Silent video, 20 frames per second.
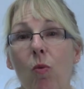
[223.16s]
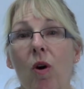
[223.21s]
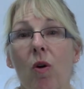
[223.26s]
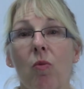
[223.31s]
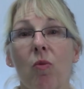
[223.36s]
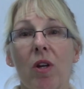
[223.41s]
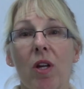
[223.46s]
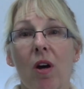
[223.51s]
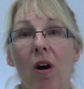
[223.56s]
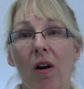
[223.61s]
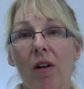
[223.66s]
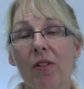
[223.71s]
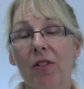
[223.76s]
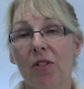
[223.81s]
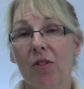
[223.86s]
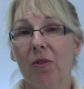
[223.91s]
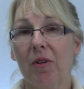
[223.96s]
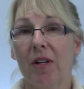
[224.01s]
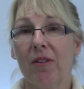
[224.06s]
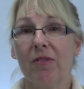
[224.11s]
what we all
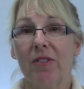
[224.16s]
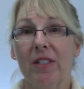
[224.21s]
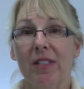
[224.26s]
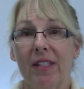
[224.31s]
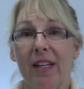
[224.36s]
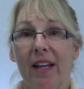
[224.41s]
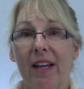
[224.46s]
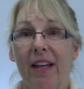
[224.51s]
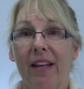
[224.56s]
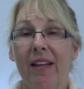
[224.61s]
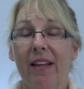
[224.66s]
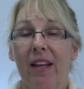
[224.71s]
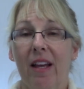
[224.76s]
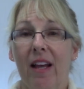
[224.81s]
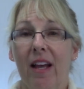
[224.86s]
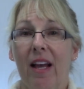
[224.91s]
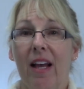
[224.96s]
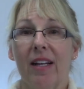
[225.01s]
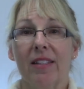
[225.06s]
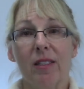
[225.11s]
do every day,
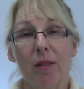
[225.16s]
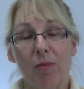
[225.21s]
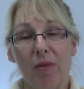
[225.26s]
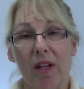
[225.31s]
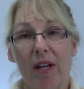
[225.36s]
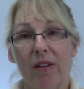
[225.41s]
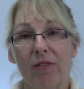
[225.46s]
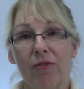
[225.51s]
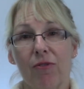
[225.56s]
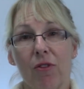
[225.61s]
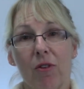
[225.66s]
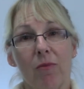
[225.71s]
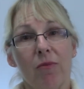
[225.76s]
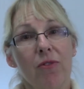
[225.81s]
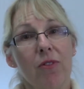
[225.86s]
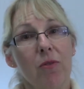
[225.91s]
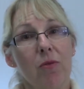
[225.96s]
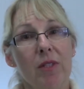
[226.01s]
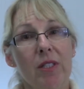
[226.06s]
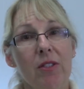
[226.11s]
as a platform
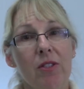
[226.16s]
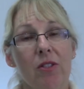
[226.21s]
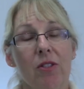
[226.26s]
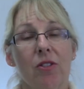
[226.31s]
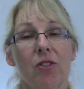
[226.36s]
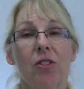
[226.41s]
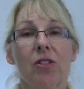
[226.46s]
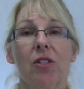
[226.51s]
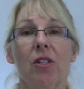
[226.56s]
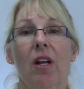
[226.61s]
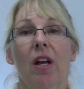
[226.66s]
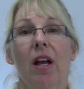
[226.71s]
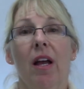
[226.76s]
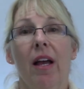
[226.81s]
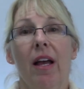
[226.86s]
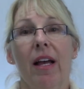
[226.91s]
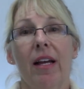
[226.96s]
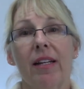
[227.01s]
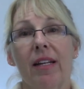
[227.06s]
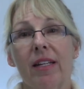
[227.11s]
for research.
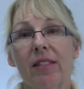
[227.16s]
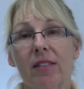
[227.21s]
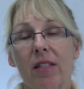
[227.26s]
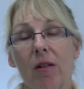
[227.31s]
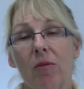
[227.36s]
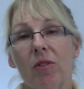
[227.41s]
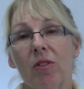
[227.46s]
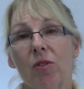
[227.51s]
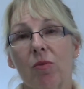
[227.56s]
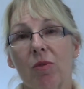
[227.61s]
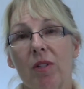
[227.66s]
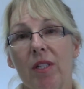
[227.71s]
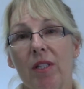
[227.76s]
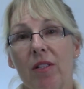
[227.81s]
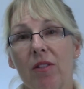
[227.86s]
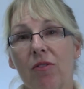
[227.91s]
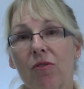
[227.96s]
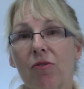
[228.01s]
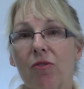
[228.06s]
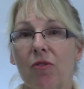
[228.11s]
And as I was
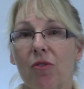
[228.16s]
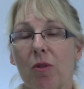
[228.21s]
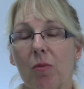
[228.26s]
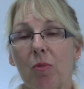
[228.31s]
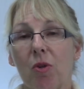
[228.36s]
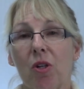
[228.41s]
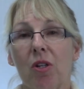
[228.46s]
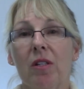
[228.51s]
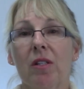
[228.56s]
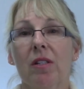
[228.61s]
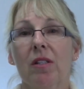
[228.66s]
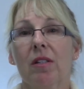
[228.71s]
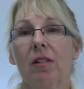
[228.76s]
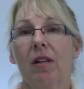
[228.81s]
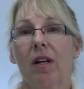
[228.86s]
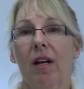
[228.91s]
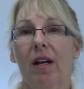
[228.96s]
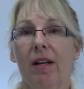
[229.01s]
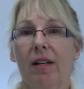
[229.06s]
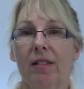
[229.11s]
reading through the book,
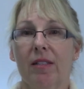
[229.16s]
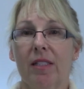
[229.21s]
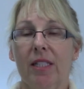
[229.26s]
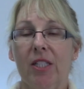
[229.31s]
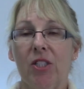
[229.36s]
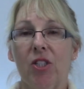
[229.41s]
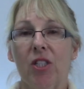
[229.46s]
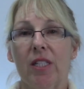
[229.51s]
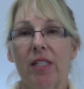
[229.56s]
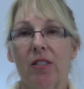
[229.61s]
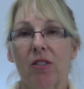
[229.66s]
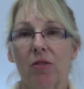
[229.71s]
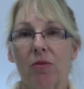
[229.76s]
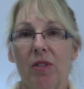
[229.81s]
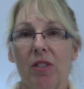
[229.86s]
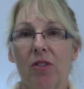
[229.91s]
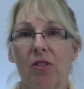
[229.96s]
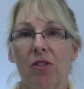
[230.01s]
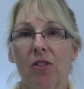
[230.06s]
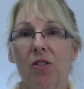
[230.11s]
Teaching as
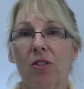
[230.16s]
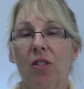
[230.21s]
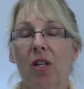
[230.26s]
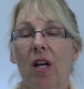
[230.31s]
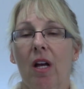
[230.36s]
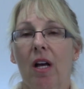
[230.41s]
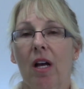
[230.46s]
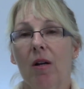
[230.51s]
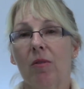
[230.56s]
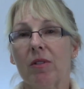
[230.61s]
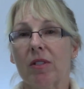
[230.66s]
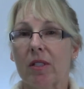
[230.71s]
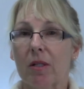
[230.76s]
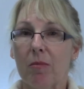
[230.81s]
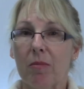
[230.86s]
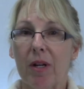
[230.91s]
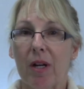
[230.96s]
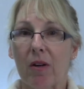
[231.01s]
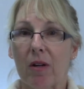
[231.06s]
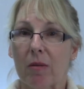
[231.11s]
Research, I was
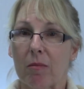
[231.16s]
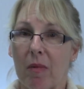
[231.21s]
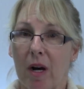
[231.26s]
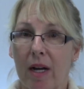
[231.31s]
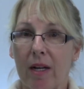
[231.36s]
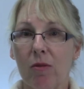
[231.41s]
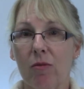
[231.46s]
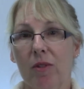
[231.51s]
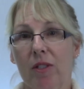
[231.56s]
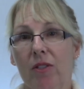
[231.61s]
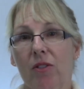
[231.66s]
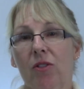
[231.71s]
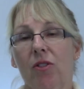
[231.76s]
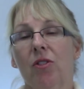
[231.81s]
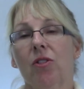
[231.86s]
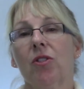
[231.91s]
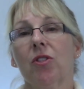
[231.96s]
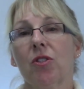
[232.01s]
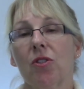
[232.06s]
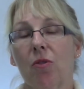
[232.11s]
comparing my
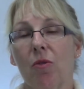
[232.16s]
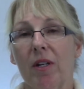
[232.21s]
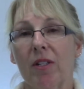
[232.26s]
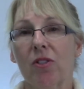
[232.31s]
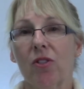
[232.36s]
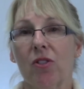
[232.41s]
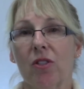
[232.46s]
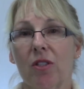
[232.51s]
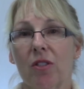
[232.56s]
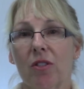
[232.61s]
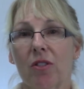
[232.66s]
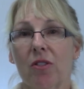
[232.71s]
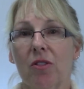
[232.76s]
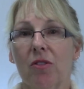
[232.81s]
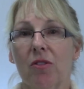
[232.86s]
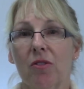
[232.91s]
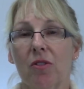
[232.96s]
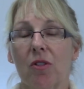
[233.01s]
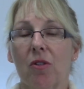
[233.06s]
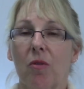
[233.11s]
research question
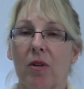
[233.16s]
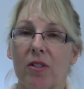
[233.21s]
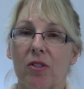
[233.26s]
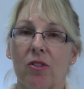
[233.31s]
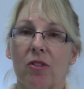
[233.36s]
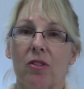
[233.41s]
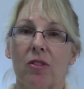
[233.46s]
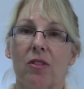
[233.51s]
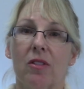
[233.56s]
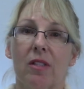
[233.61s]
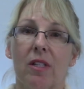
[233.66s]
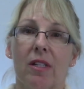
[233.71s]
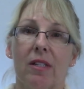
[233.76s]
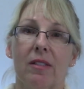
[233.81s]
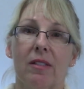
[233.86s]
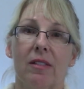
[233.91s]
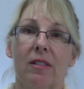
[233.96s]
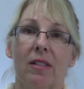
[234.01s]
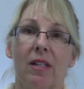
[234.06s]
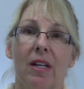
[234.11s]
to the questions
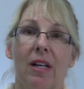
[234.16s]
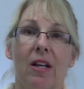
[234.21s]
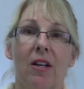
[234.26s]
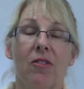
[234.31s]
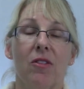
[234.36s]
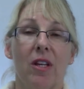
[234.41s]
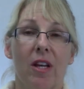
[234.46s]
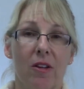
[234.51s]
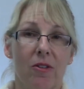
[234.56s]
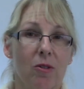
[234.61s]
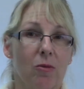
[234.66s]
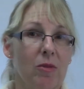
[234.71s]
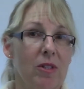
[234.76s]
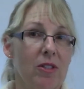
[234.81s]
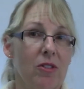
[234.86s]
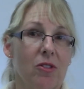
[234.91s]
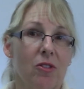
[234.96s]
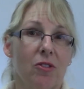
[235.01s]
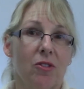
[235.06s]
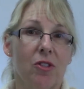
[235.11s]
that the other
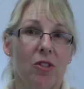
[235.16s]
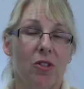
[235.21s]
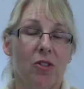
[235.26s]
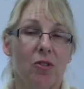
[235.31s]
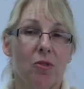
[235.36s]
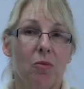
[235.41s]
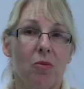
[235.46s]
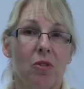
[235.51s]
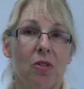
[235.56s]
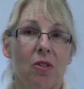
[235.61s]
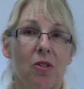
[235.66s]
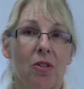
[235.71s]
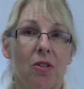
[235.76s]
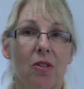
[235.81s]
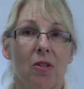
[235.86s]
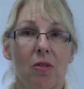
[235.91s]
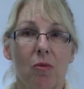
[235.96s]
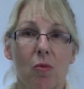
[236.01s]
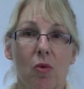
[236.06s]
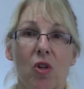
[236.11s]
researchers were
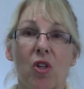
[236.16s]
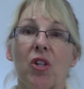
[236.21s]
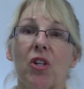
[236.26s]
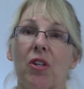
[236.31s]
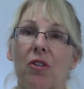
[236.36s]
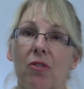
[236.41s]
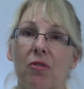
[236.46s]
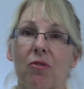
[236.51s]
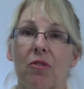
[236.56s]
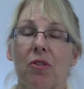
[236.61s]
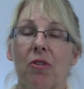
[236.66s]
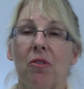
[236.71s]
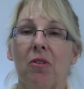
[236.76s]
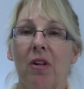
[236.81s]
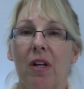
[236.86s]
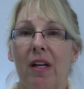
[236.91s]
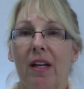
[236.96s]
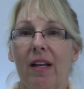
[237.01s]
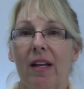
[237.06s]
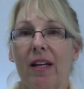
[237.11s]
working through,
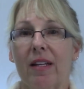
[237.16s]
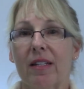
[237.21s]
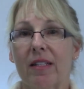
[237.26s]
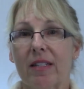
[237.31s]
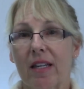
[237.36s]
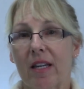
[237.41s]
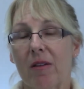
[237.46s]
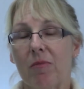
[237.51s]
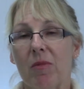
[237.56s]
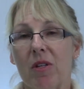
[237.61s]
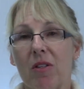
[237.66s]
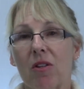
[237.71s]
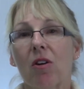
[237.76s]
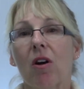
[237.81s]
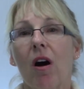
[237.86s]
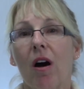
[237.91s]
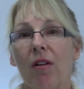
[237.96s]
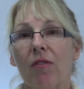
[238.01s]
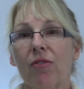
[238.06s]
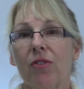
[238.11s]
and it gave me the
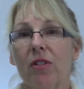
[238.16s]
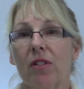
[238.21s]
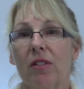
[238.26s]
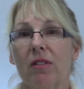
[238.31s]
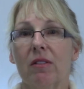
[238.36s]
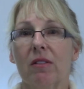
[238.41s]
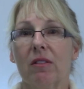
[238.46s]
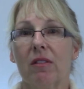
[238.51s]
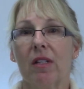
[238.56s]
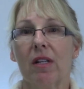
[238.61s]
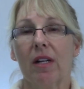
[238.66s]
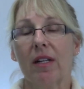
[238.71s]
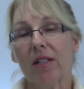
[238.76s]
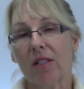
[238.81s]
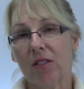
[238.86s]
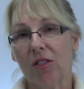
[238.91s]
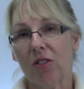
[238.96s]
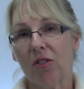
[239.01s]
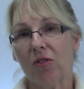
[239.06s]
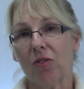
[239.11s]
confidence that I
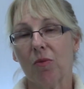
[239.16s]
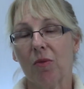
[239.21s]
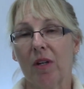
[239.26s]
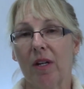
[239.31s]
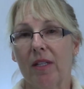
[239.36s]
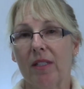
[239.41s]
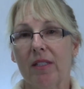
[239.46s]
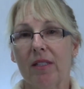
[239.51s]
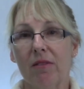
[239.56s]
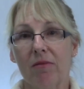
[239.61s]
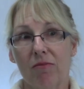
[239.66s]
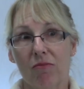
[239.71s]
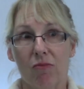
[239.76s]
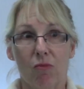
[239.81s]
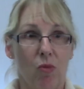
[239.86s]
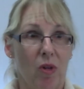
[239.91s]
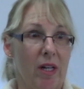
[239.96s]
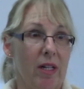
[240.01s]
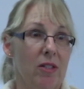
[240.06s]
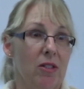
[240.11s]
could use what
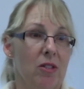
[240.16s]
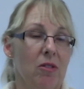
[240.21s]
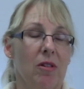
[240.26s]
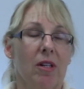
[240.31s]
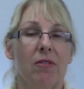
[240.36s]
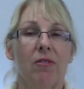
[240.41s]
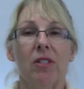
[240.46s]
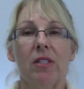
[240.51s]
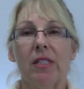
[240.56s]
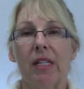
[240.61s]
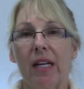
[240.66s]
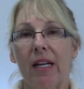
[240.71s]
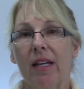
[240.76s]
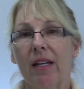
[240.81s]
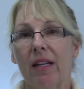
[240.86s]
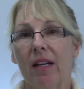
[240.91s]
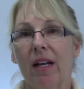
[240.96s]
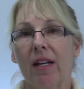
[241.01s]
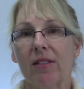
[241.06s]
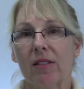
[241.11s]
I do every
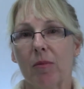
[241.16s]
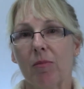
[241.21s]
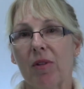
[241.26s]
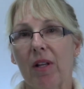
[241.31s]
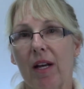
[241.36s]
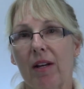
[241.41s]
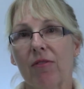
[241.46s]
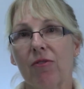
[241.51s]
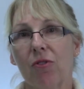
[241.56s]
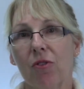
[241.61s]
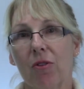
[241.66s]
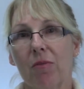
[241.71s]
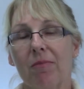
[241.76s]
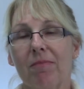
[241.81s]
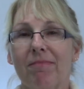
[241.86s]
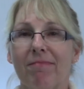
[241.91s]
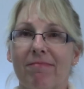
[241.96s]
day as a platform.